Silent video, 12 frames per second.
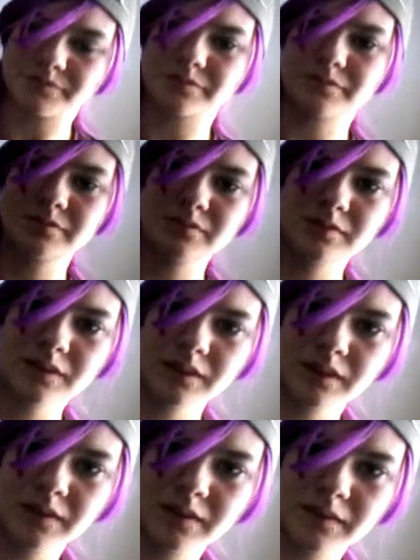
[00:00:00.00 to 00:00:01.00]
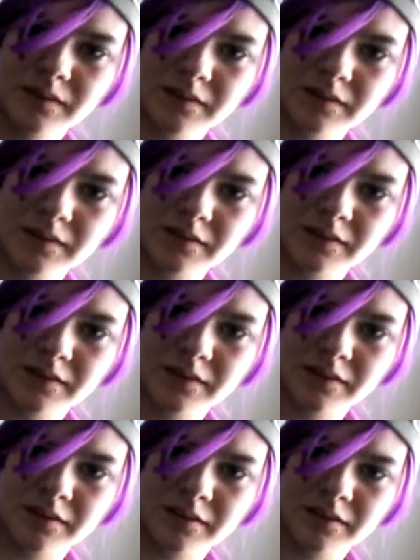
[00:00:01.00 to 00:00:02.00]

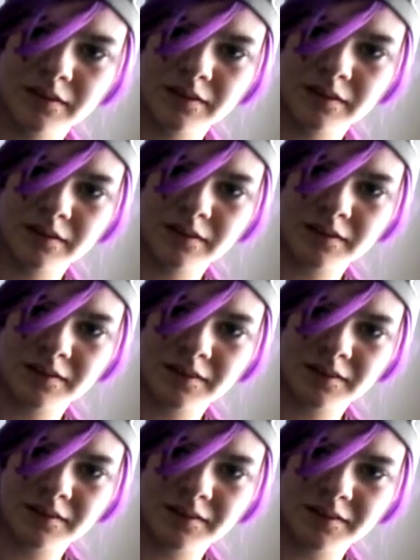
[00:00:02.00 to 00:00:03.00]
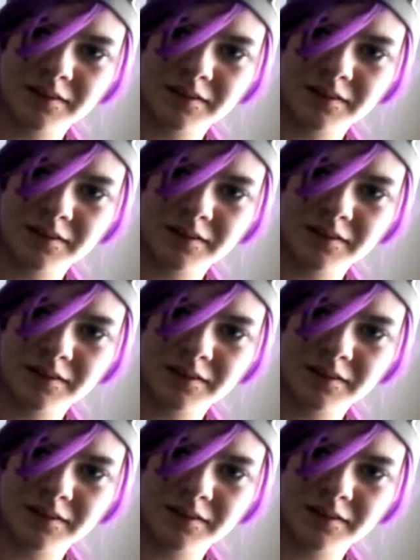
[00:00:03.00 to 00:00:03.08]
(silence)